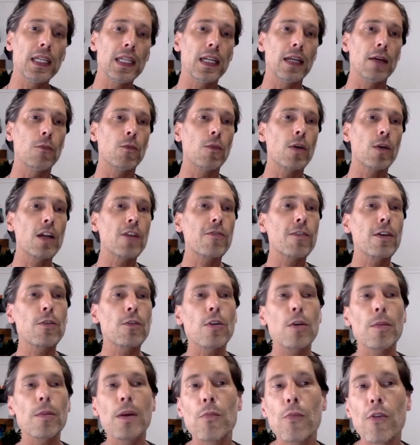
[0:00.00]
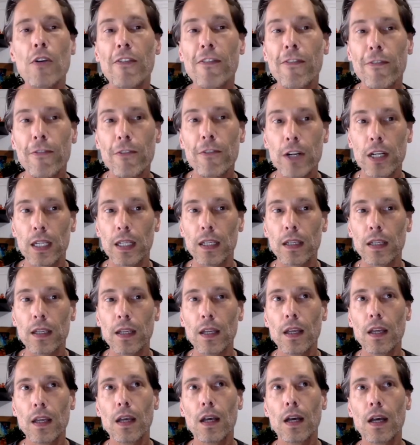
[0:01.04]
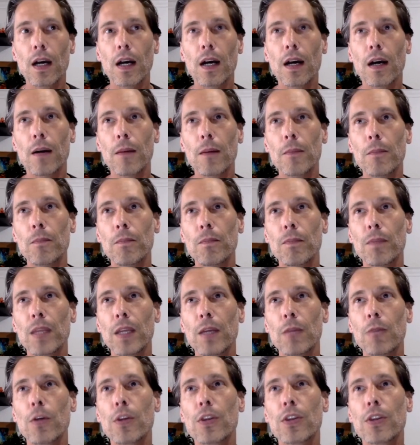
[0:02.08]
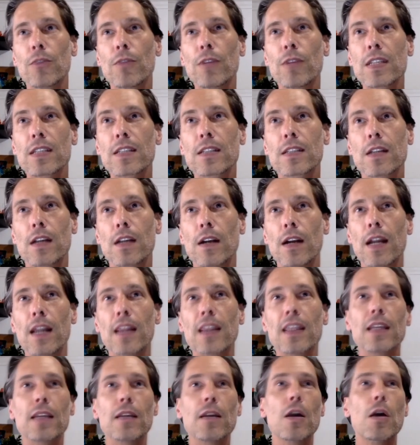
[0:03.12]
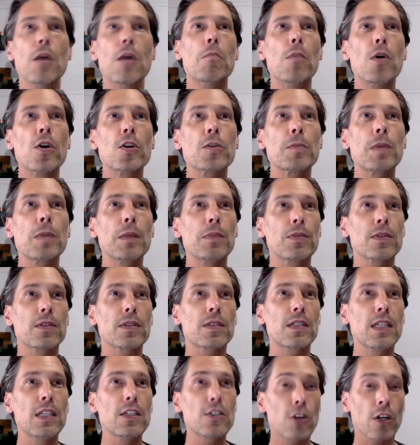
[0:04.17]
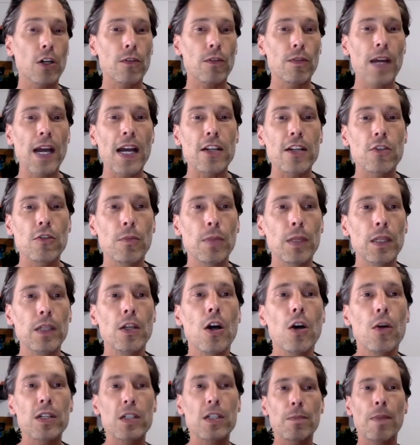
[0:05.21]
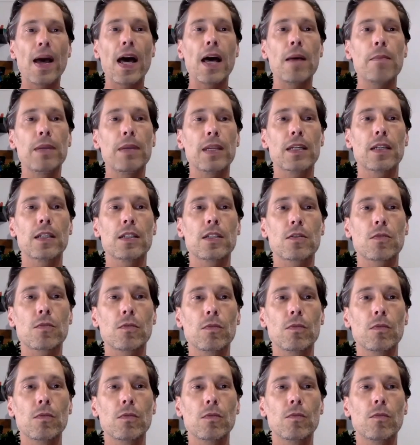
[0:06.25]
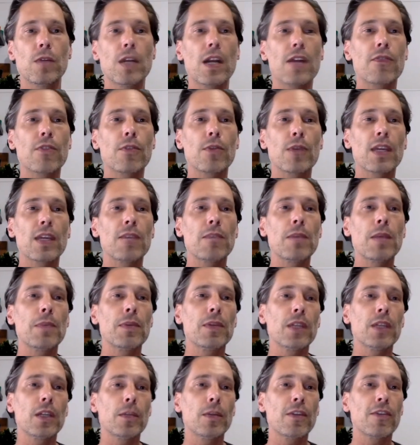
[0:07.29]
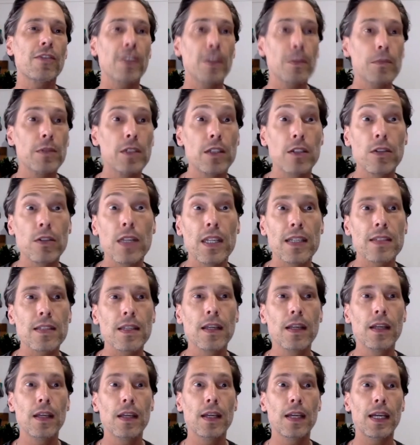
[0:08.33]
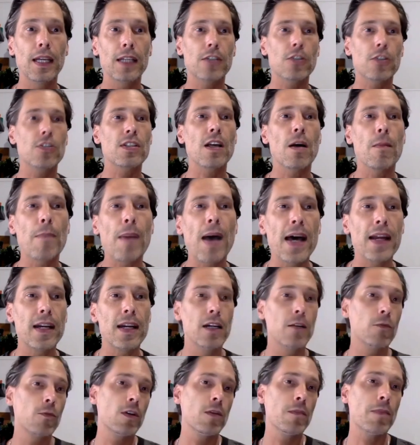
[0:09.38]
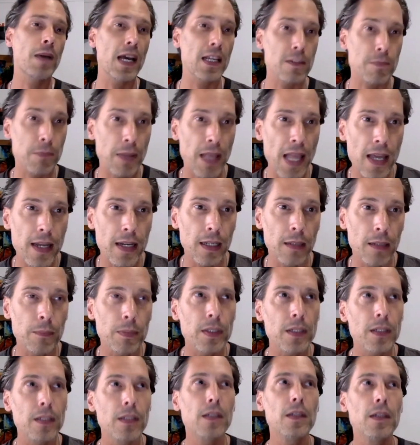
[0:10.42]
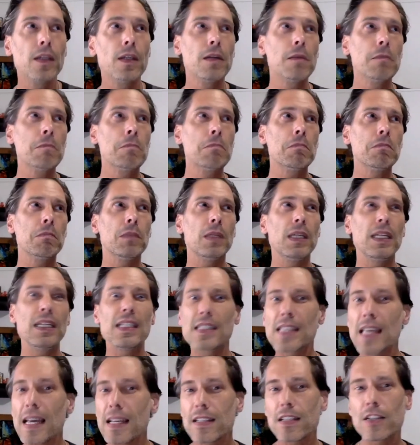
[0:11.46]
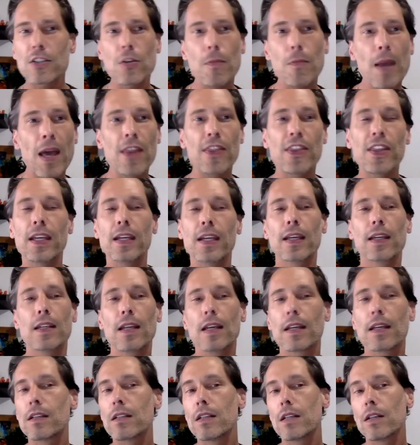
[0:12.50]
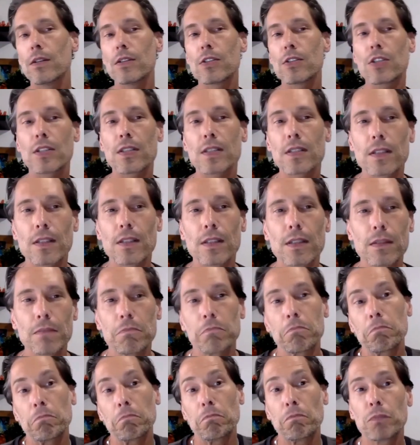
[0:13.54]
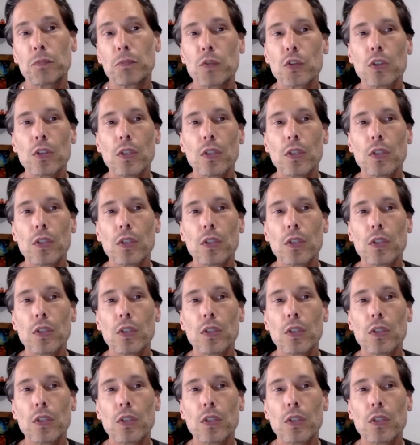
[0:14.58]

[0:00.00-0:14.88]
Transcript: it. What if we were a bit more free? And what the risks are. And I think most people's knee-jerk reaction would be, no, it's bad because whenever we give people a little bit of freedom to do this, it turns out bad and it wouldn't pass planning. But is that such a bad thing? I don't know. It's just... Well,